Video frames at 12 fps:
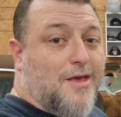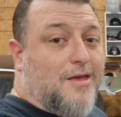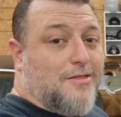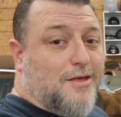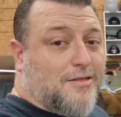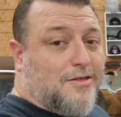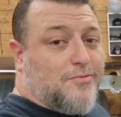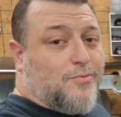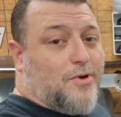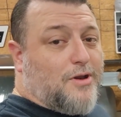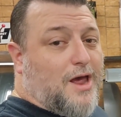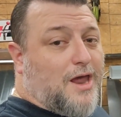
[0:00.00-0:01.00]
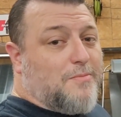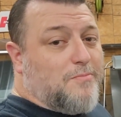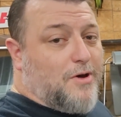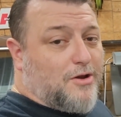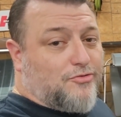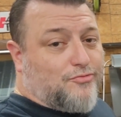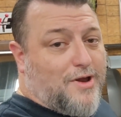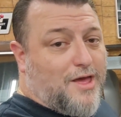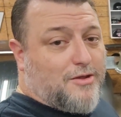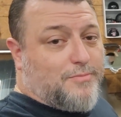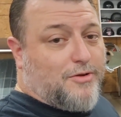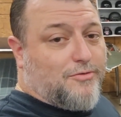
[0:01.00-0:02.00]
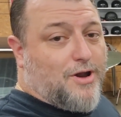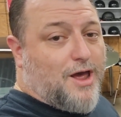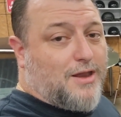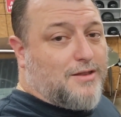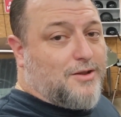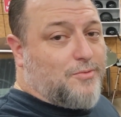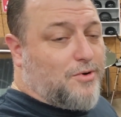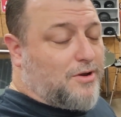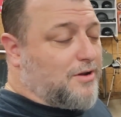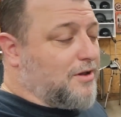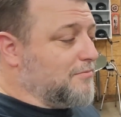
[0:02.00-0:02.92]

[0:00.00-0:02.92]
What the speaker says: This is one I'd much rather be riding than working on.